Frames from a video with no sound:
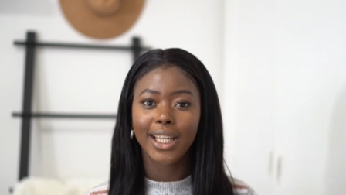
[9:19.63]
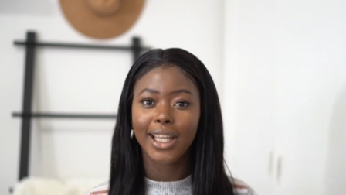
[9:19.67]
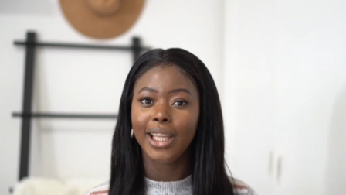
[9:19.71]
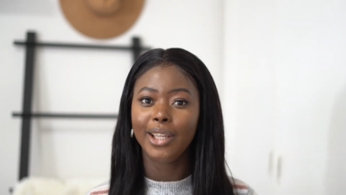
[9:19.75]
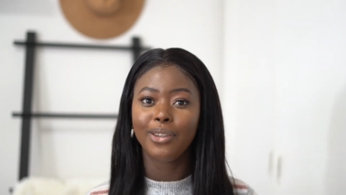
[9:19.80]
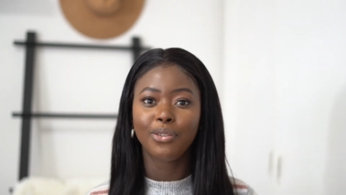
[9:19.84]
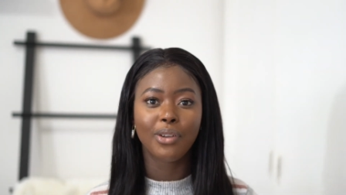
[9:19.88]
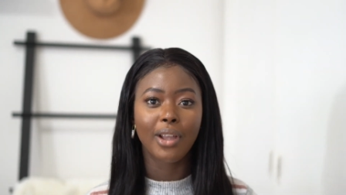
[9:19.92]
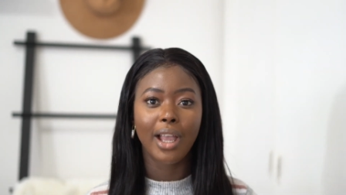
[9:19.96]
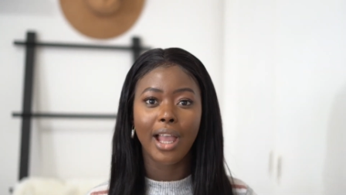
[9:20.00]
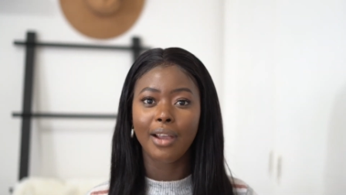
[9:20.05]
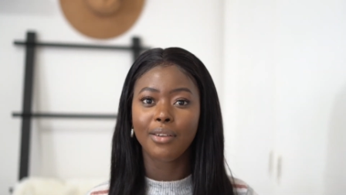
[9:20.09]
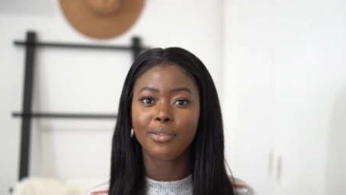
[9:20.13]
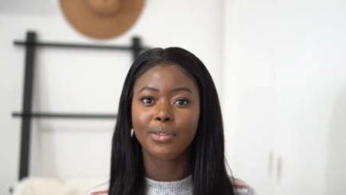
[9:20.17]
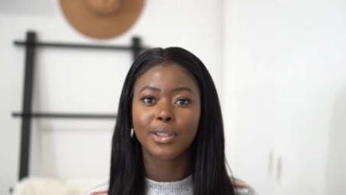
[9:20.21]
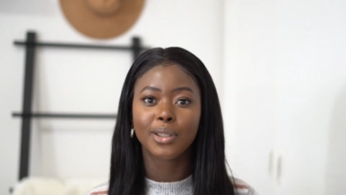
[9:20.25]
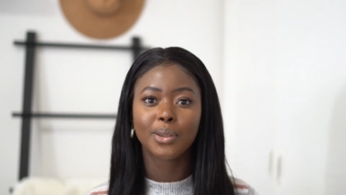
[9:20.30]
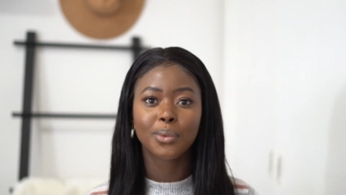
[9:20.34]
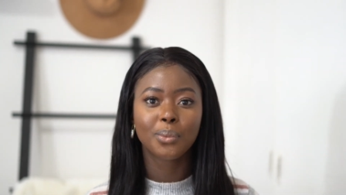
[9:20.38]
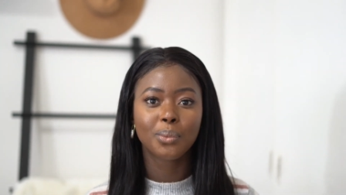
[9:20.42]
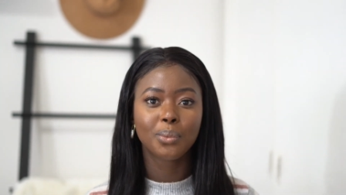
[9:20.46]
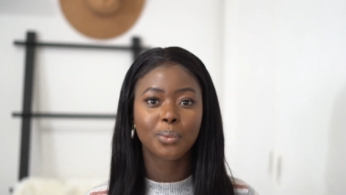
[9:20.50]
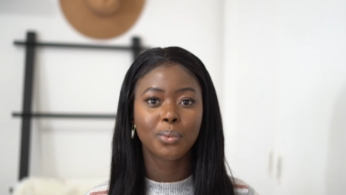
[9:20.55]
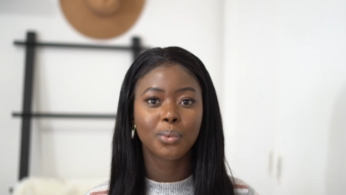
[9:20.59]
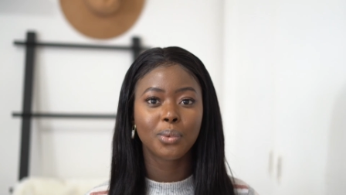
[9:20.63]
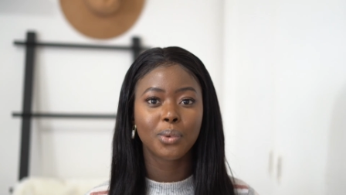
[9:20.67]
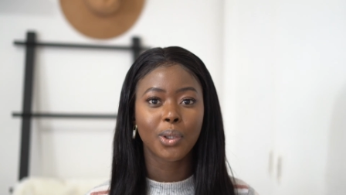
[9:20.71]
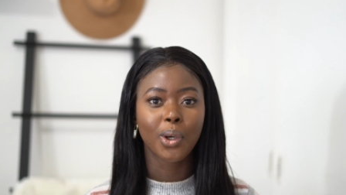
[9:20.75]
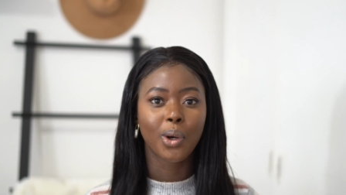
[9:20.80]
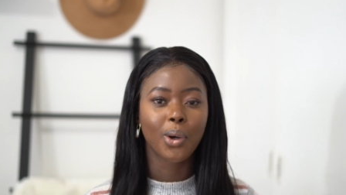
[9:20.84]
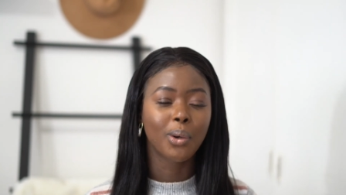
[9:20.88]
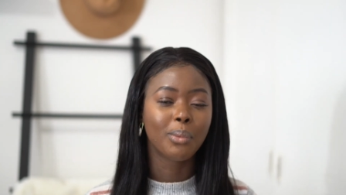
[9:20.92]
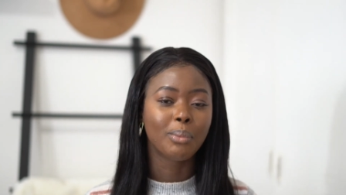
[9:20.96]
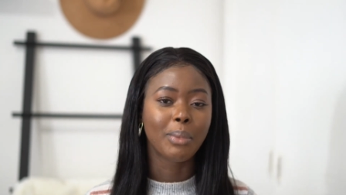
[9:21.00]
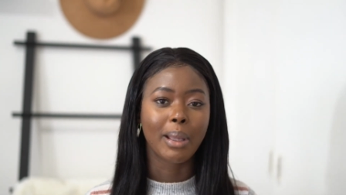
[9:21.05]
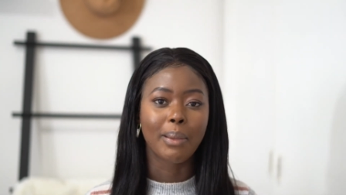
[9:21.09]
If you ever
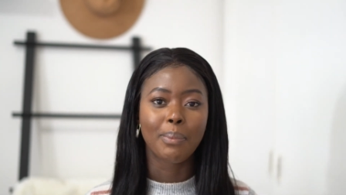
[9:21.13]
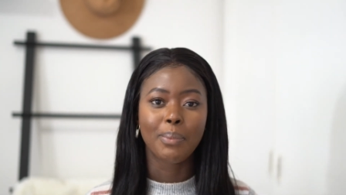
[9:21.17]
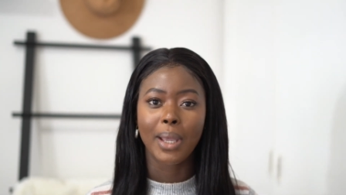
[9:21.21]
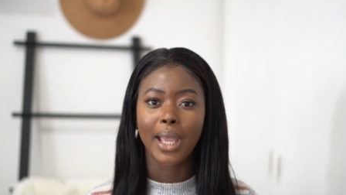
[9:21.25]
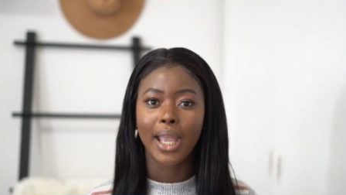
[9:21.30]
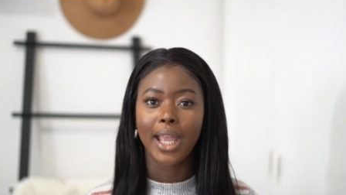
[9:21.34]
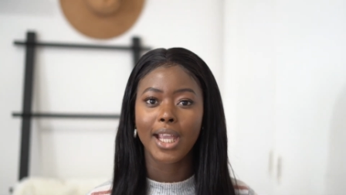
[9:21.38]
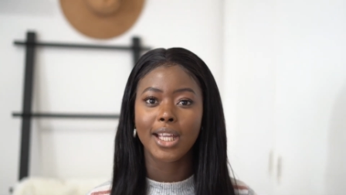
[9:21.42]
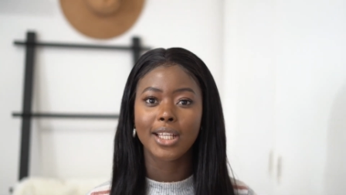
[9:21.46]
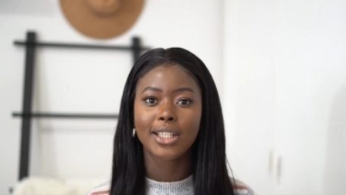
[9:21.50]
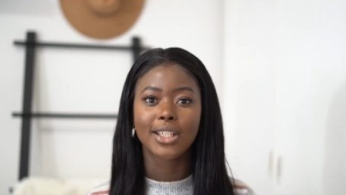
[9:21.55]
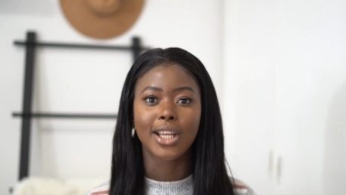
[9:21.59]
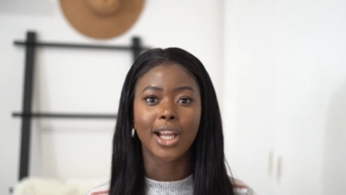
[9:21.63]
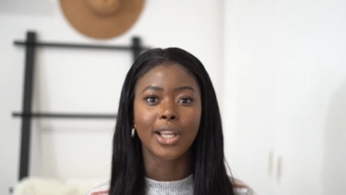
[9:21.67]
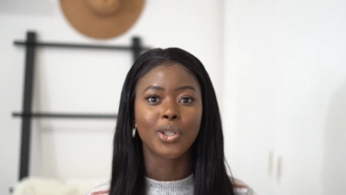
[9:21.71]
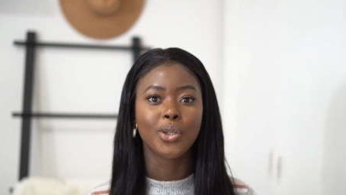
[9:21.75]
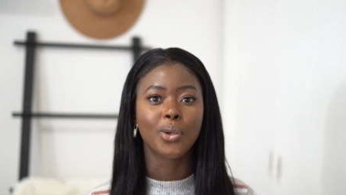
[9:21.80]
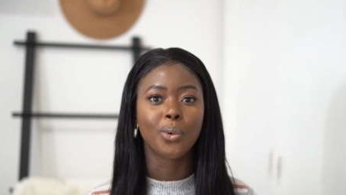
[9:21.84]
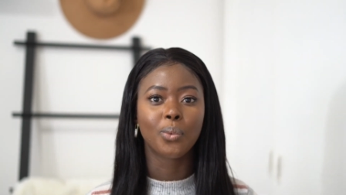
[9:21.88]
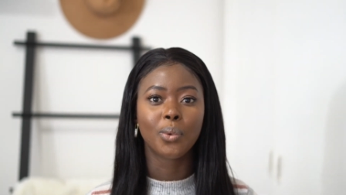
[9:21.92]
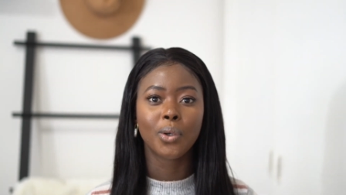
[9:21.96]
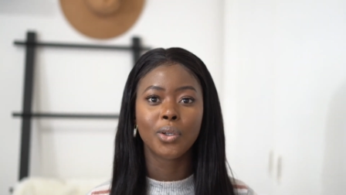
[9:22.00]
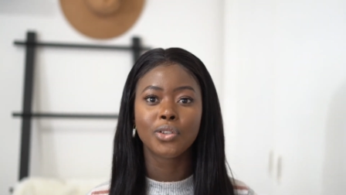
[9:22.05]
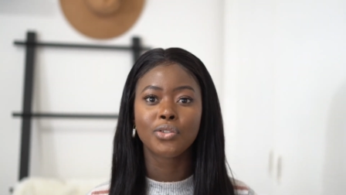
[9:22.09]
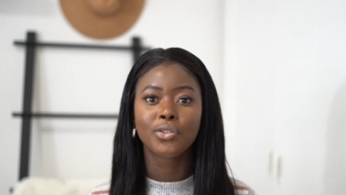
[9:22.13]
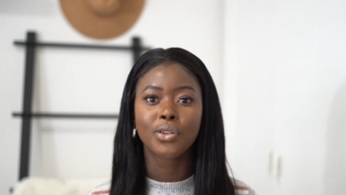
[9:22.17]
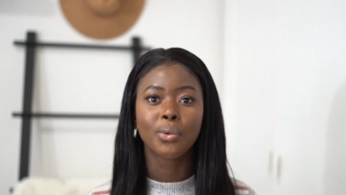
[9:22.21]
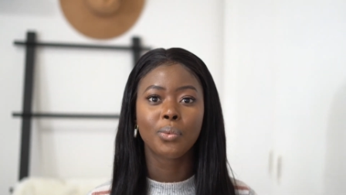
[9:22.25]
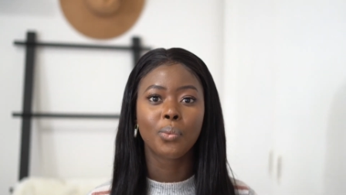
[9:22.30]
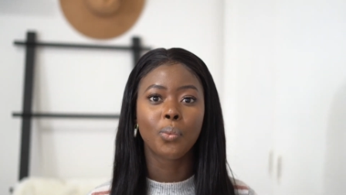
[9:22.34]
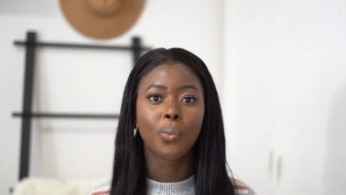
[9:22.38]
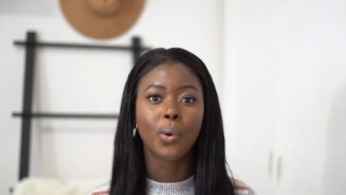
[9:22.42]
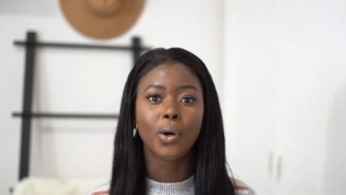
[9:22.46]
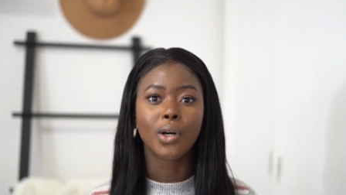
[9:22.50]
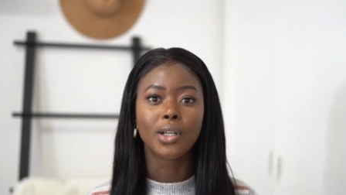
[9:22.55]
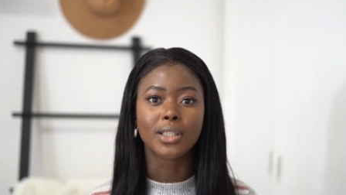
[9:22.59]
go on my page and you're
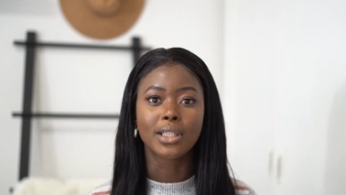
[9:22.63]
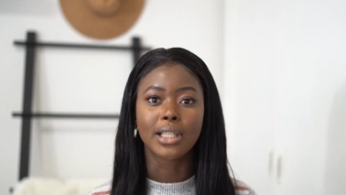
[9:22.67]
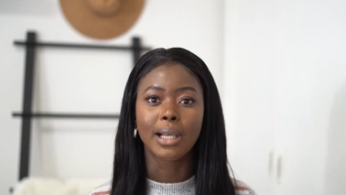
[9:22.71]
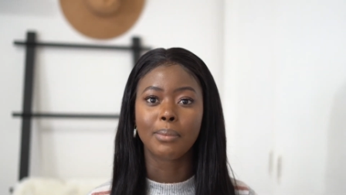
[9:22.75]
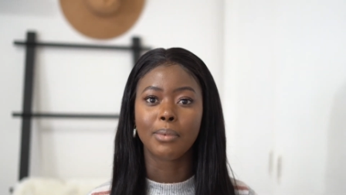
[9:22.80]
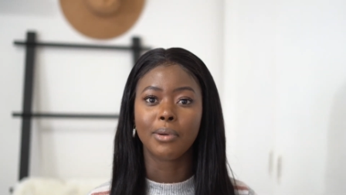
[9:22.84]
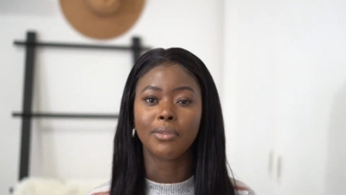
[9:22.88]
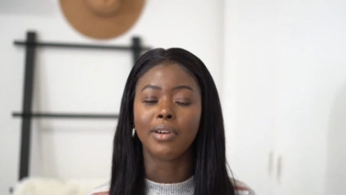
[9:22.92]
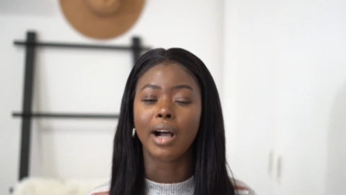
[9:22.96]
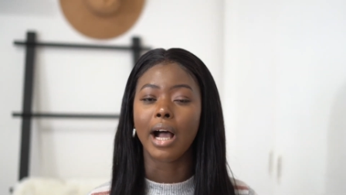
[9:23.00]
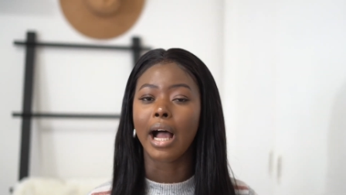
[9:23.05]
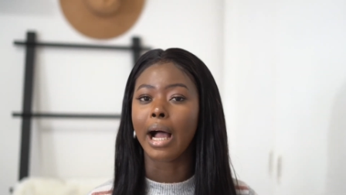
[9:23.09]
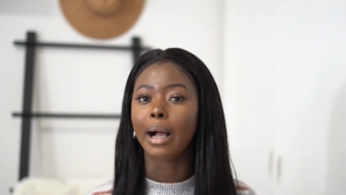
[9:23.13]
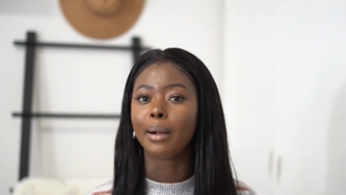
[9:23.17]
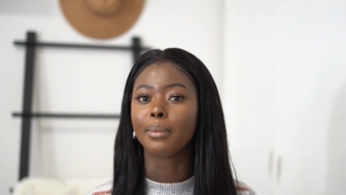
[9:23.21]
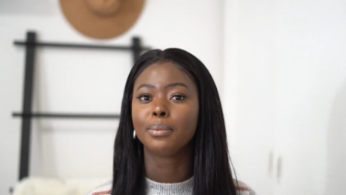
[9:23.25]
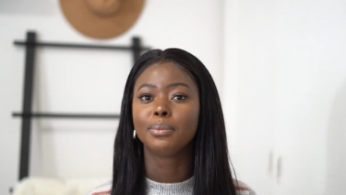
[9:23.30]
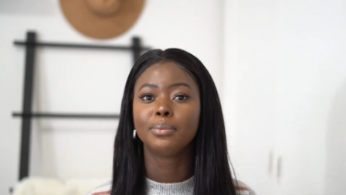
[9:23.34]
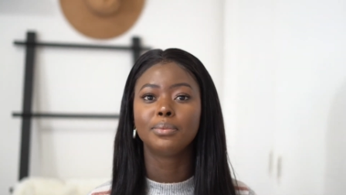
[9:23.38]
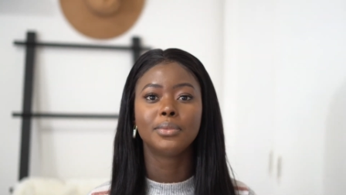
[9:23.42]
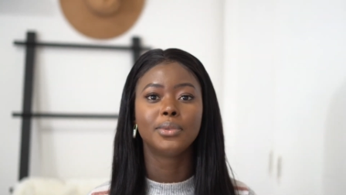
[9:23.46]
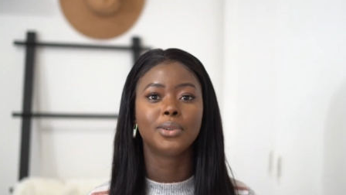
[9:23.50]
wondering what type of app